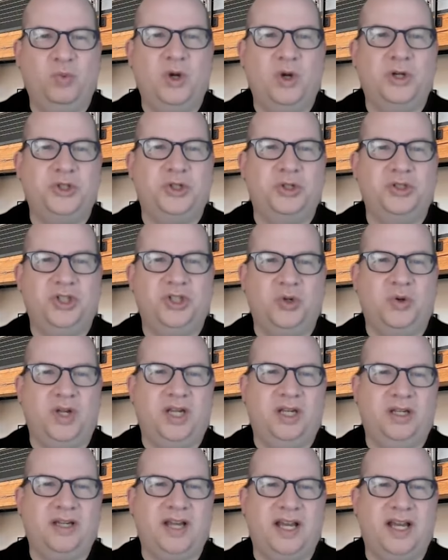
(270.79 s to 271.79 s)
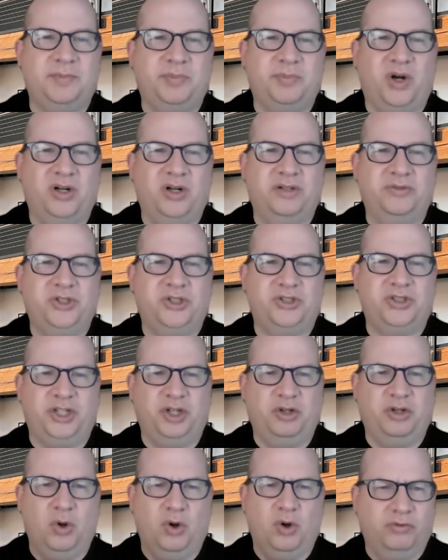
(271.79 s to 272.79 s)
what you're doing as part of just
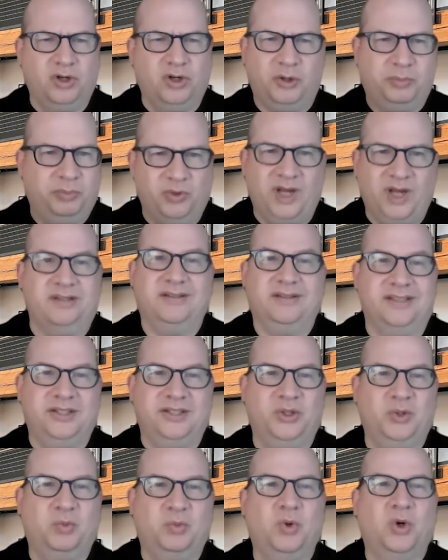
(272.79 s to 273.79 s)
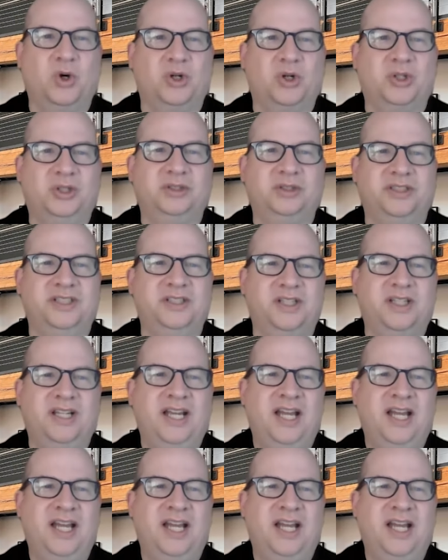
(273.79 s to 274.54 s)
your overall presence in the world.